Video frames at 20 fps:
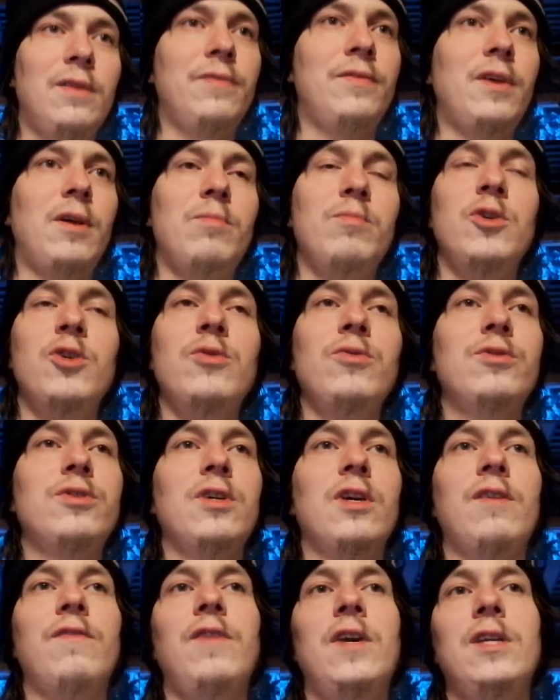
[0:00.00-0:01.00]
Their
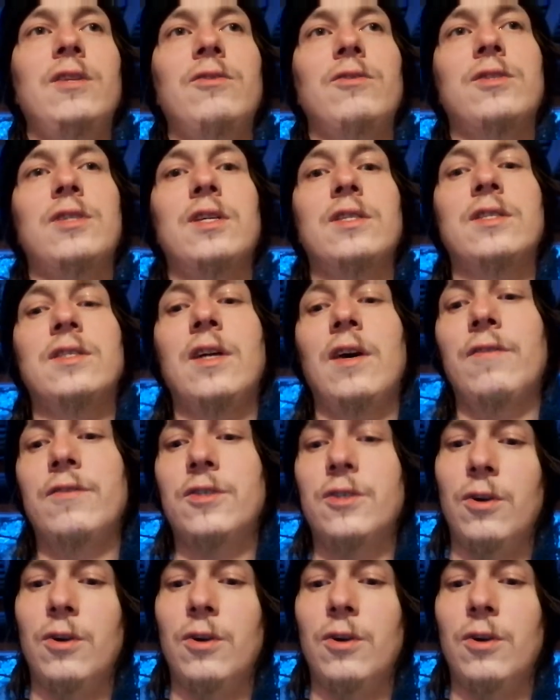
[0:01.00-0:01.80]
music videos and stuff,